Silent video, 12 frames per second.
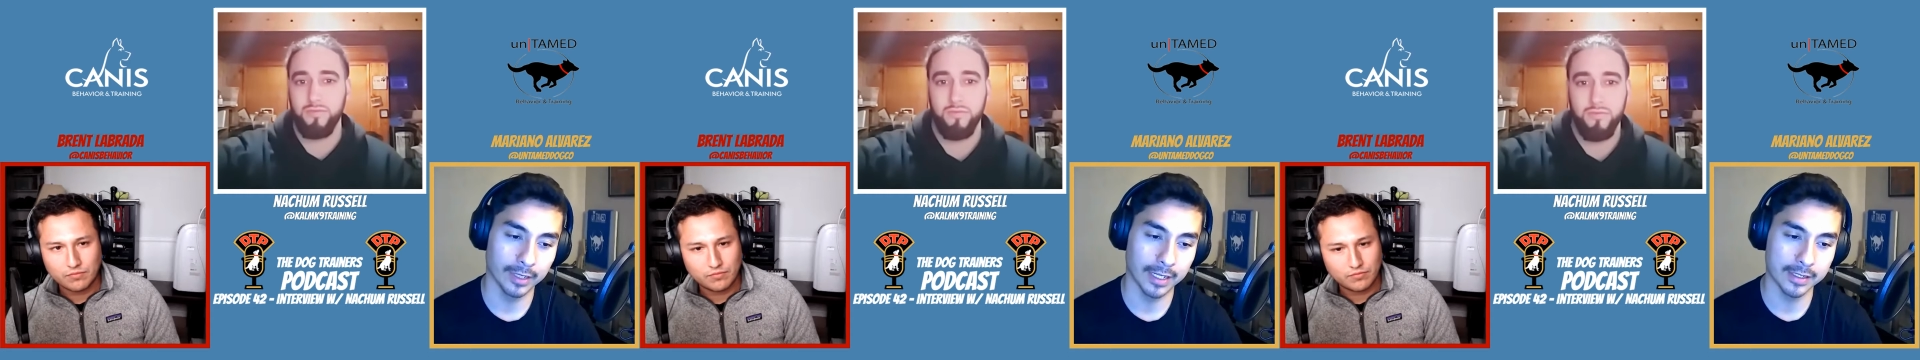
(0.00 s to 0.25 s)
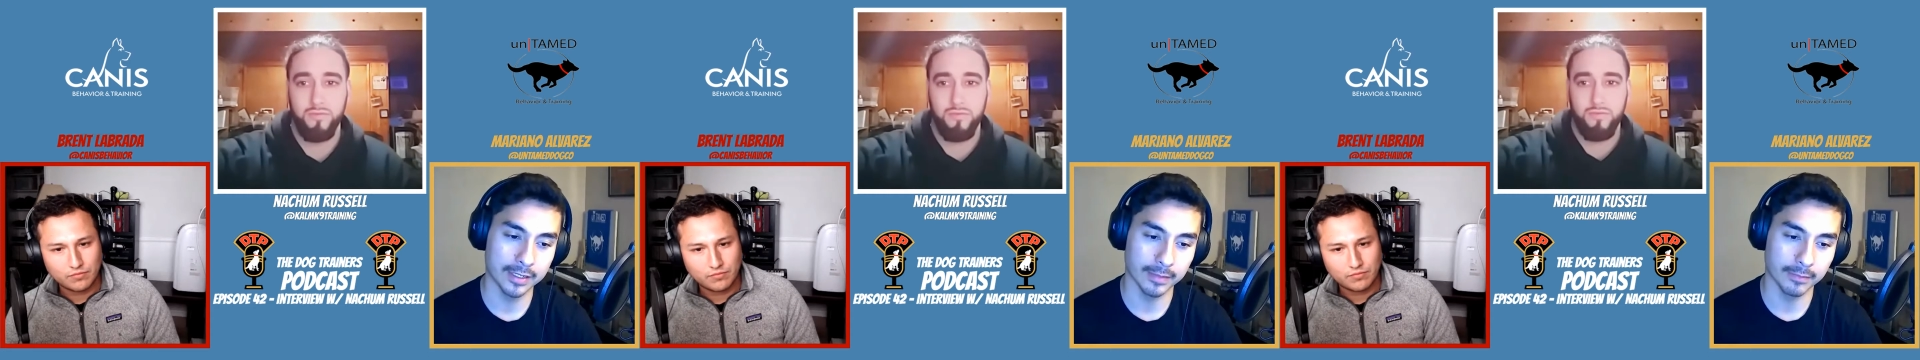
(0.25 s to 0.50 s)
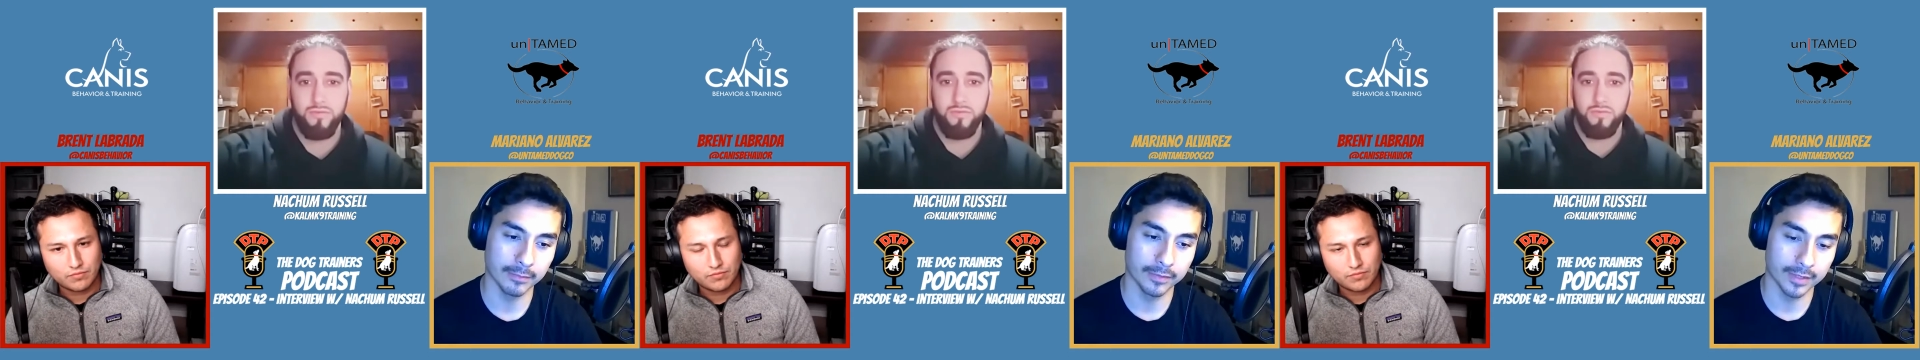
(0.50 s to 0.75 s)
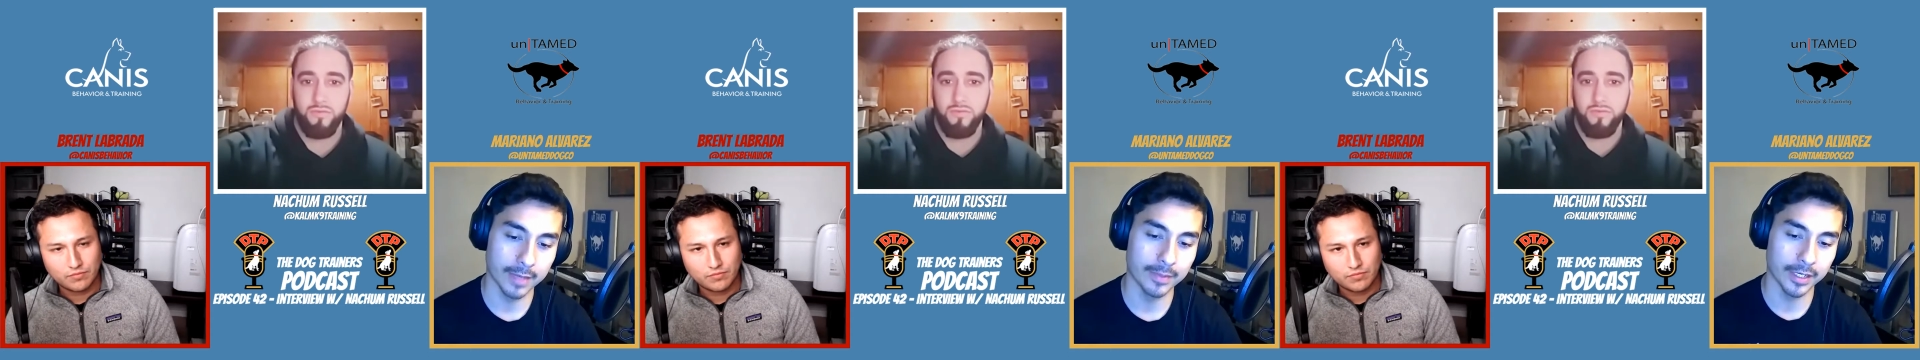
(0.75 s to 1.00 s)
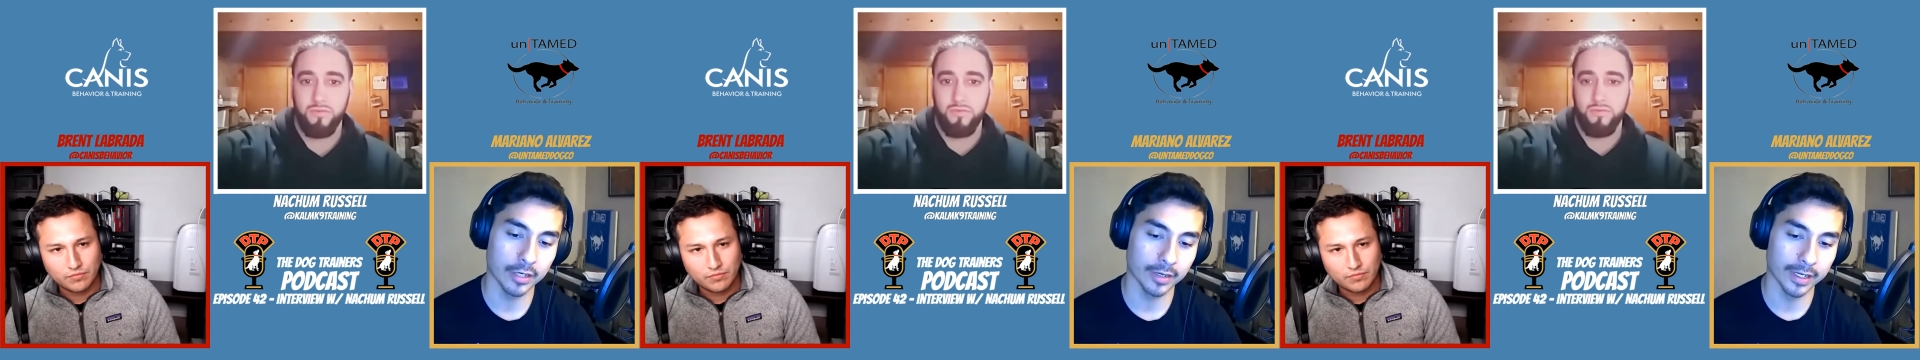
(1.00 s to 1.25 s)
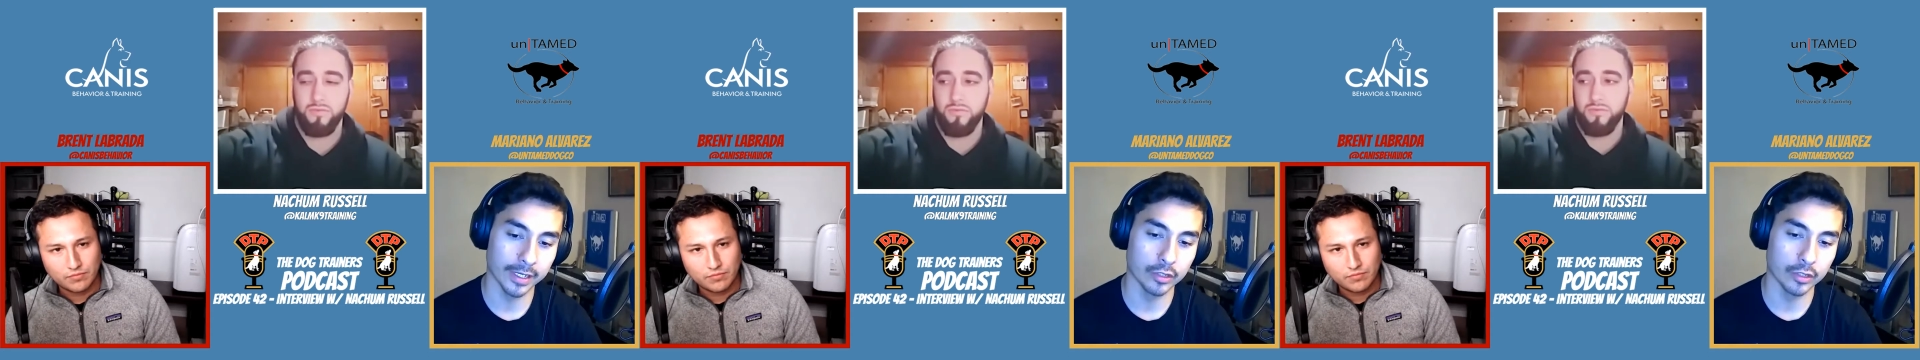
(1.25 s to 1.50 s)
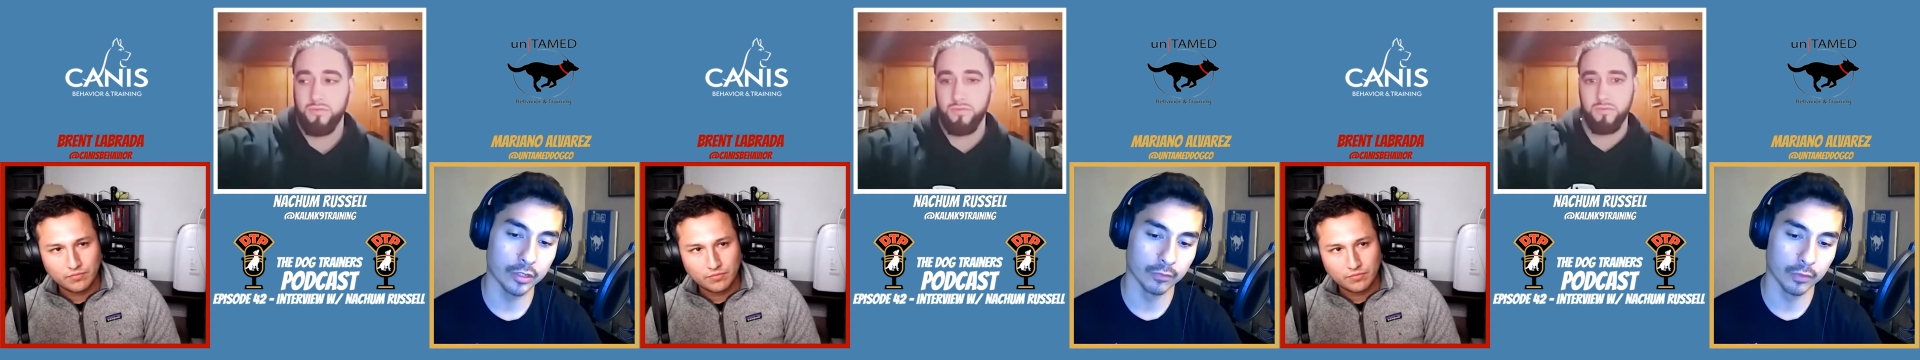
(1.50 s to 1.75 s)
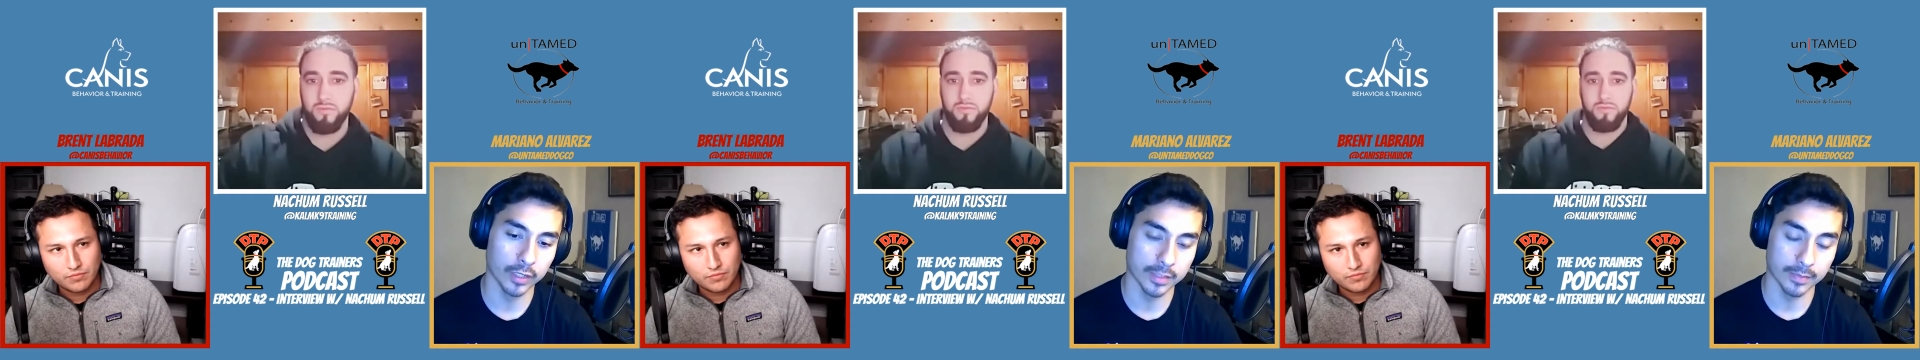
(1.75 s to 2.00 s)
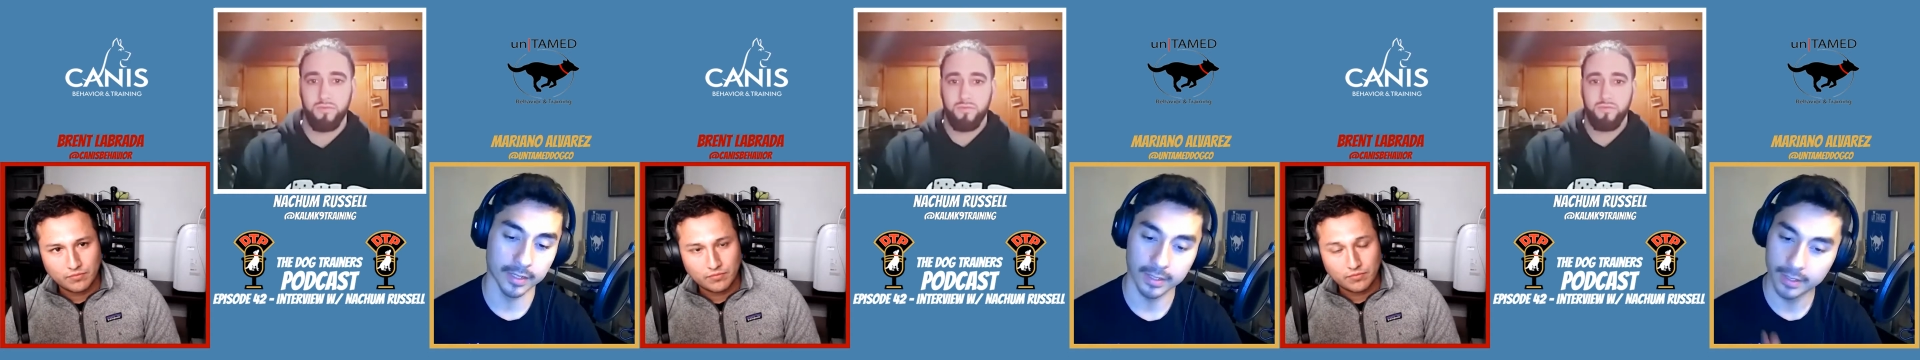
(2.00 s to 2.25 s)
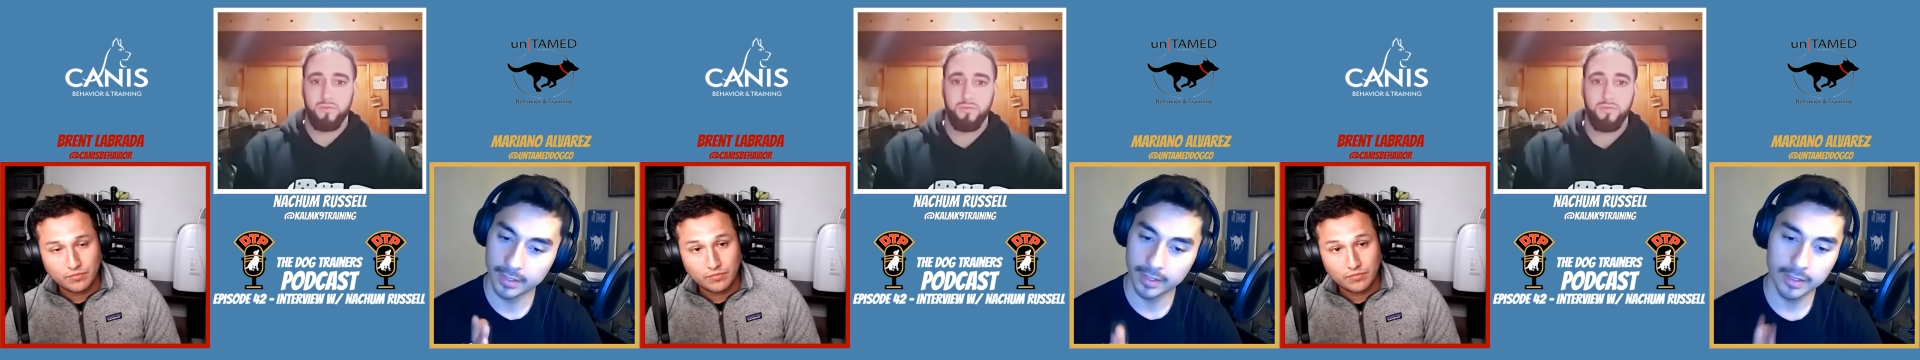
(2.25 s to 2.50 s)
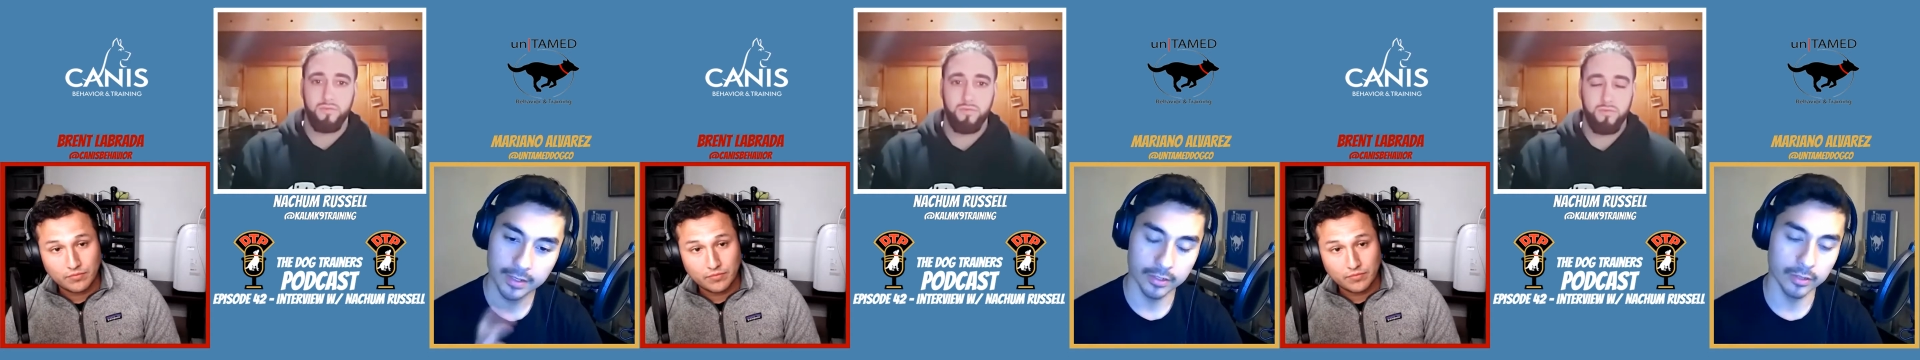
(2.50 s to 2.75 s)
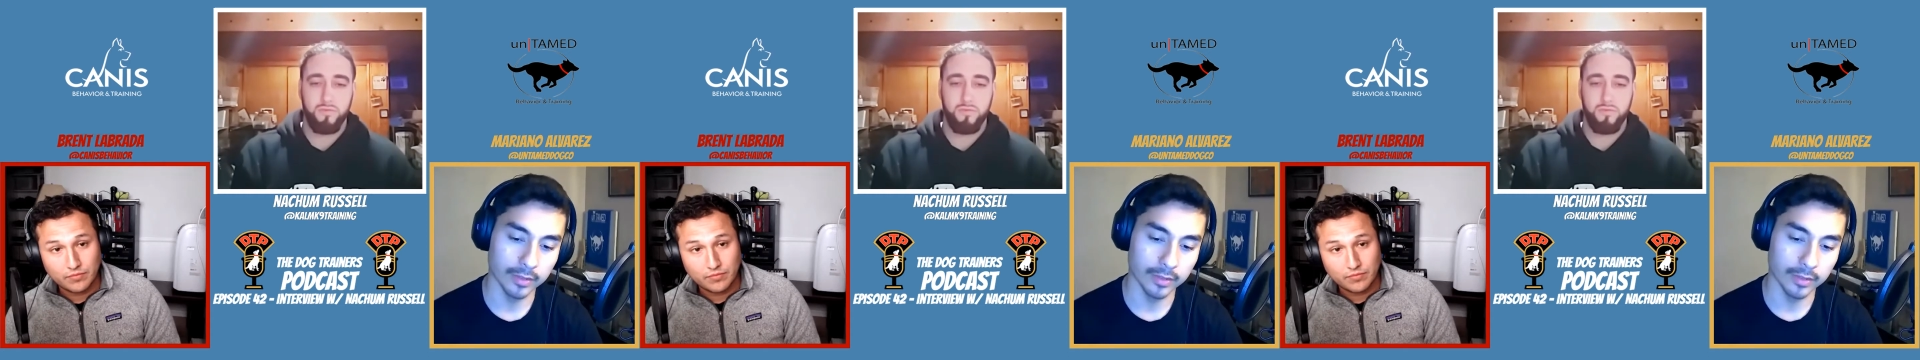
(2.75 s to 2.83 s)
Speaker 1: like to them to hear it in your voice, but dude,